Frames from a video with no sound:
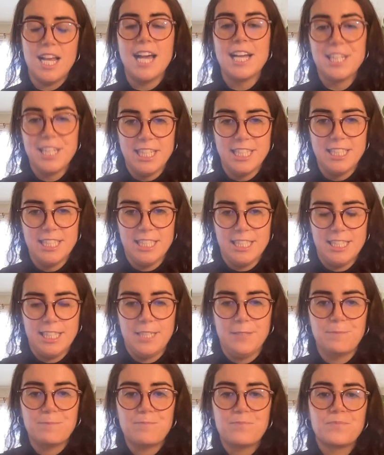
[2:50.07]
identity.
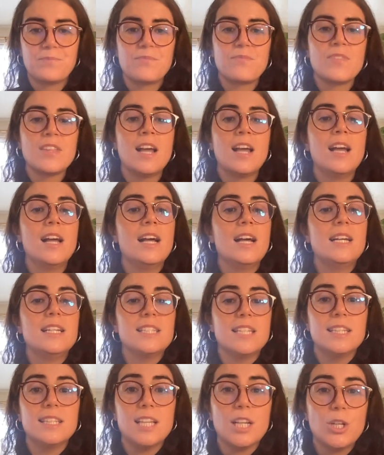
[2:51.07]

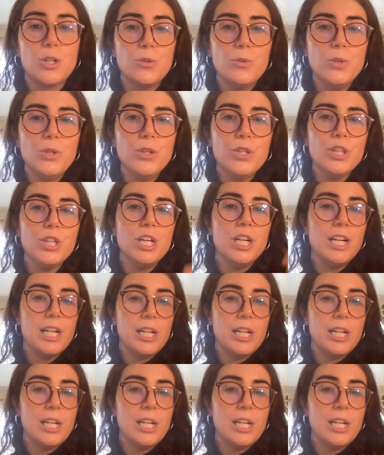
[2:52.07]
Santa Cruz